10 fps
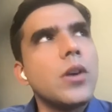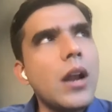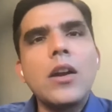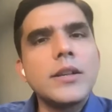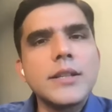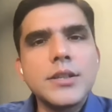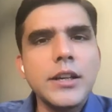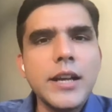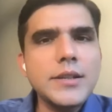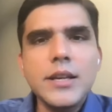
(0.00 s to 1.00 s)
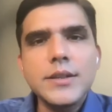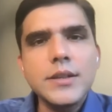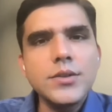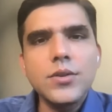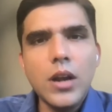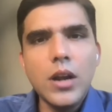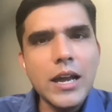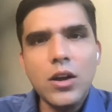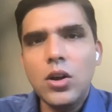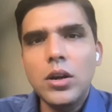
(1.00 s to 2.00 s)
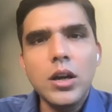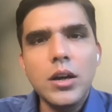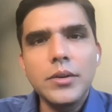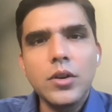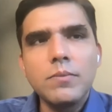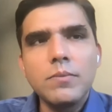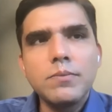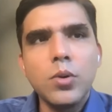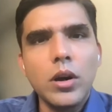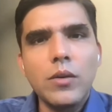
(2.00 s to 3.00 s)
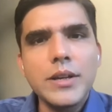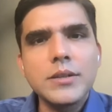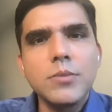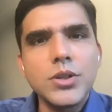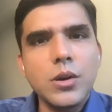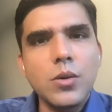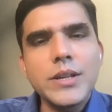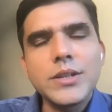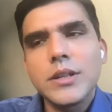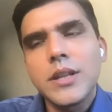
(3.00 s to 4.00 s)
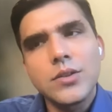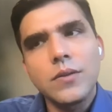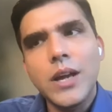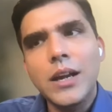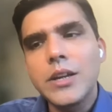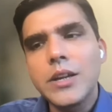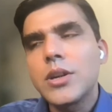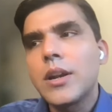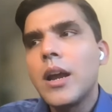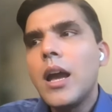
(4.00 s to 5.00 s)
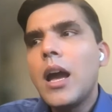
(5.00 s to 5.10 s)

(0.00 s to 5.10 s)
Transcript: You rely on existing test cases. You rely on uh, you know pull requests, merge requests, and things of that nature.